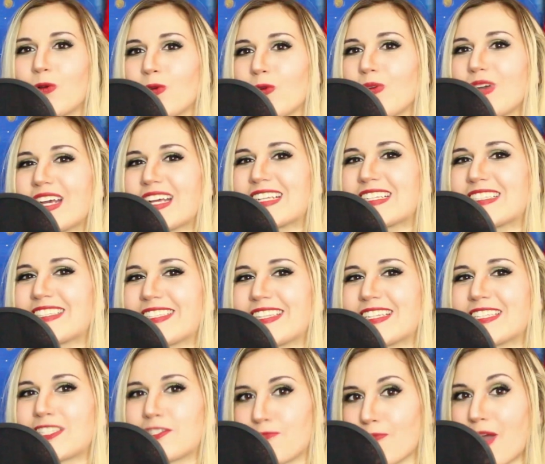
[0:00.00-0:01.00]
her is
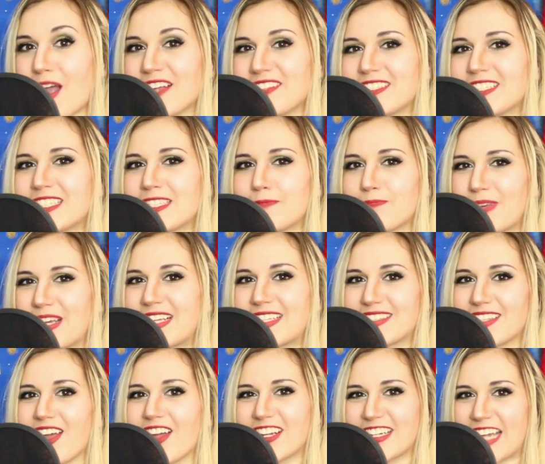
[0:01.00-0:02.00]
the smartest
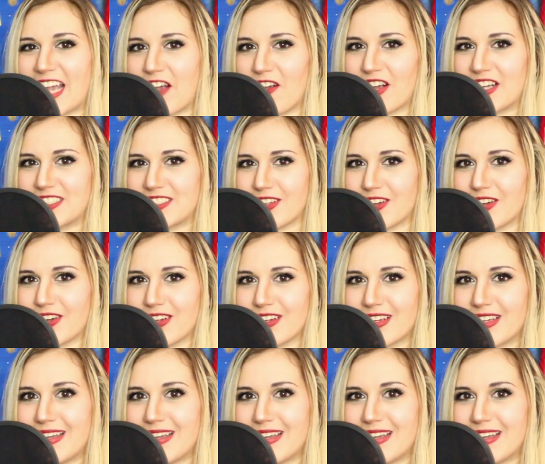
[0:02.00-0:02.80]
Pixar character.